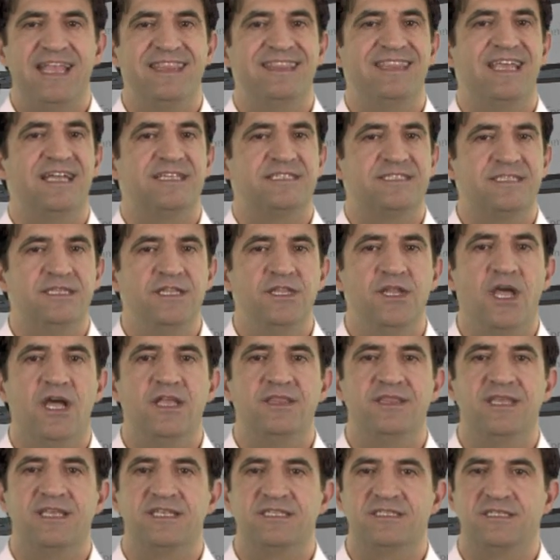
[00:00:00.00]
and does
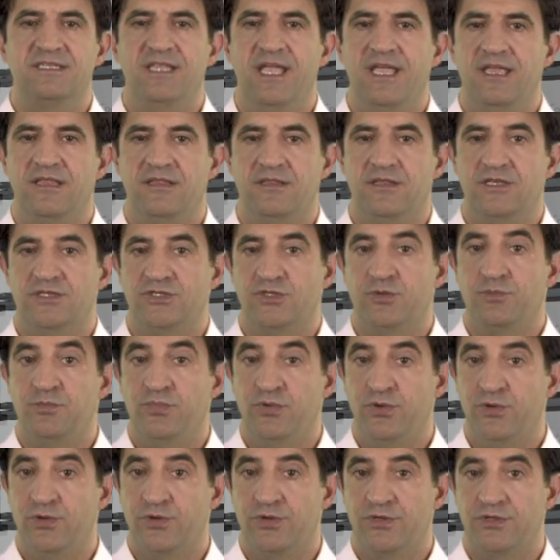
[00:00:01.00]
not extend the
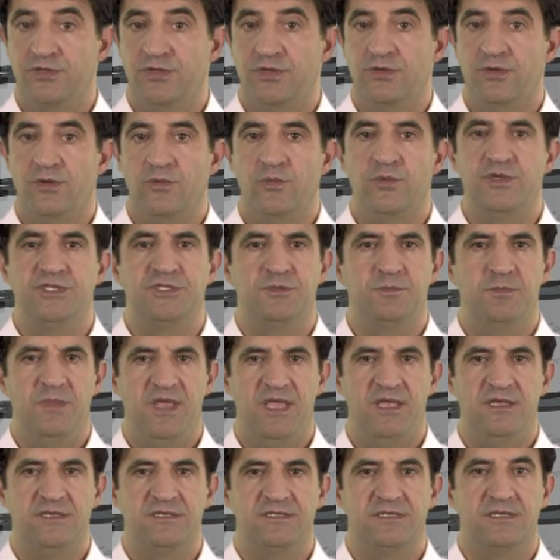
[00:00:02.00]
support, which
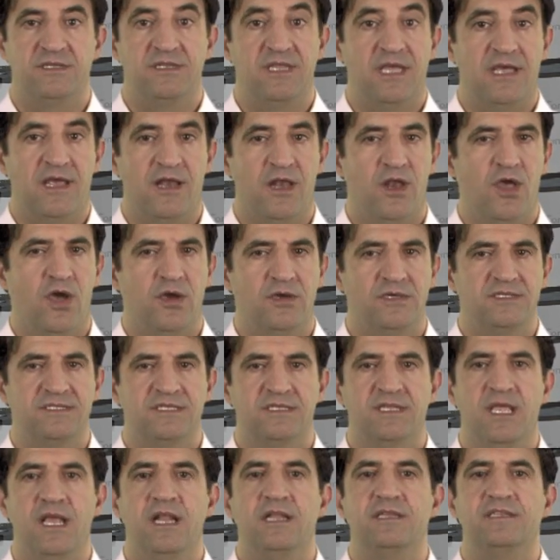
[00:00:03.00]
means the clock
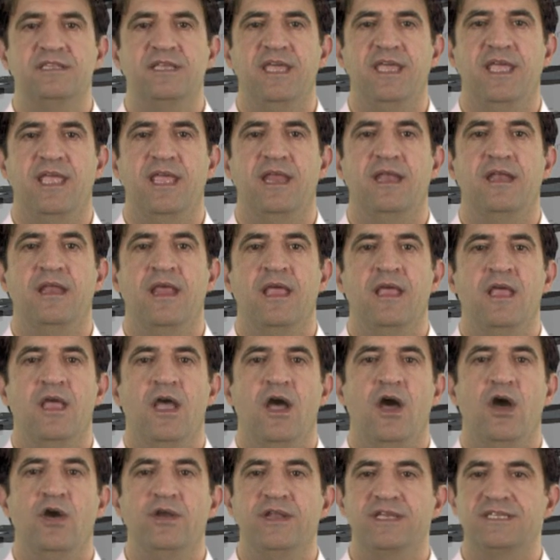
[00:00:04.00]
still ticking
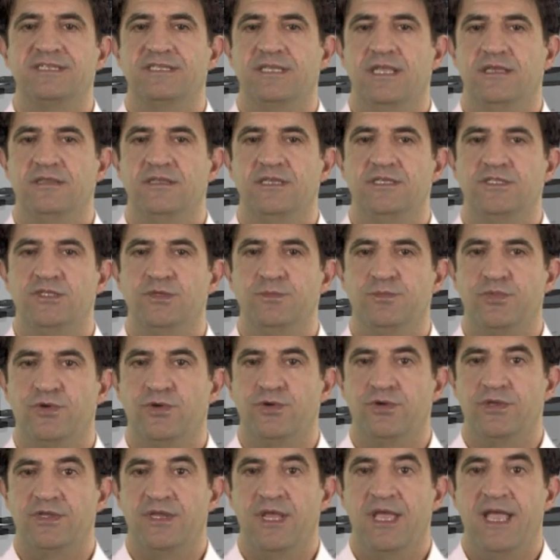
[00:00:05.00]
on extended
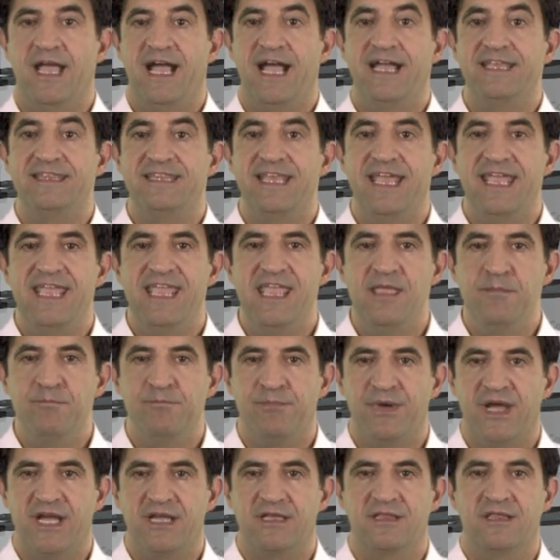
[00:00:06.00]
support and the
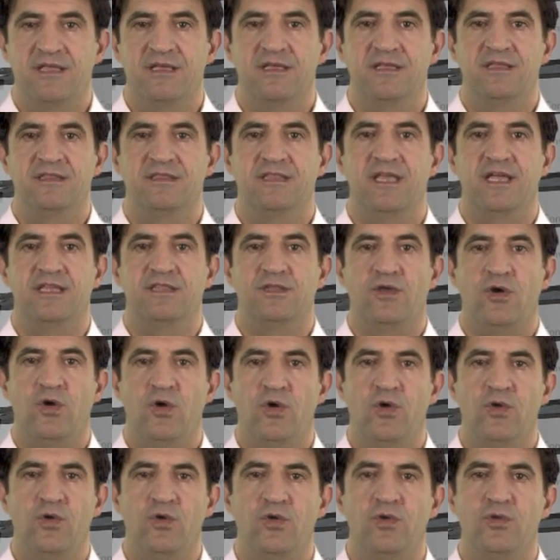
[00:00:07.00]
impact that
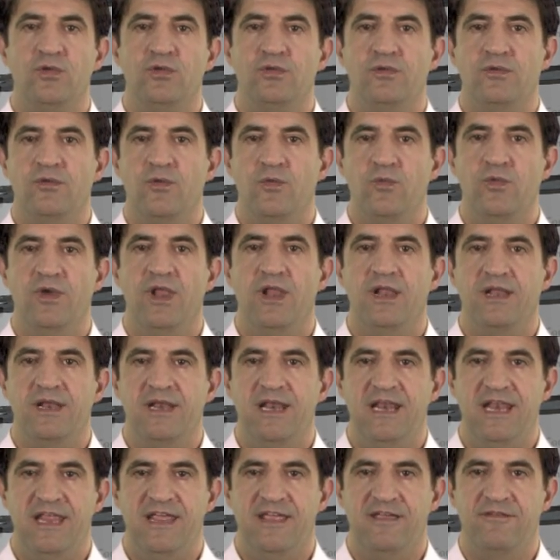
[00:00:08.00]
hole will
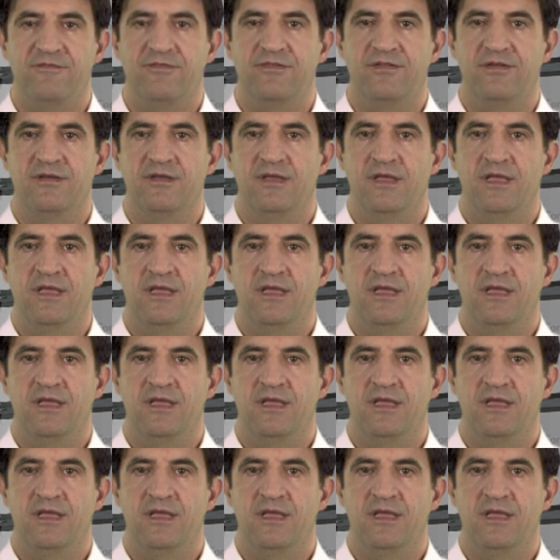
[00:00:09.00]
leave.